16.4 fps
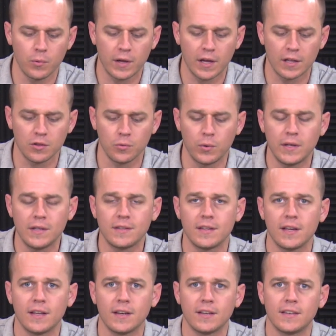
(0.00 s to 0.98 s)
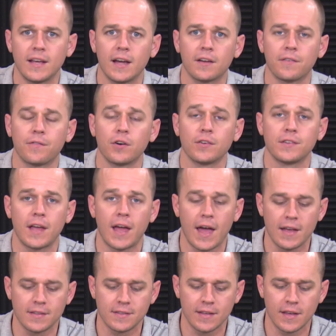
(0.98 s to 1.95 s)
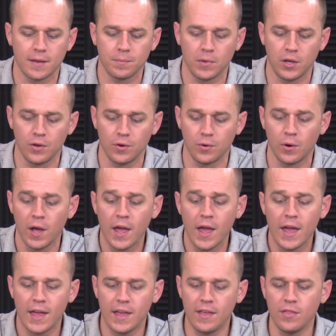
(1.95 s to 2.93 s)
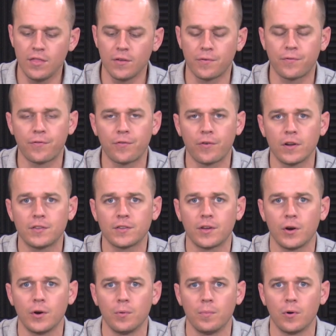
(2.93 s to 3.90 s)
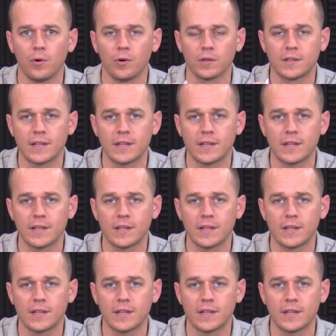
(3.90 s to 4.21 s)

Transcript: We got Louisiana Tech versus SMU in the Frisco Bowl.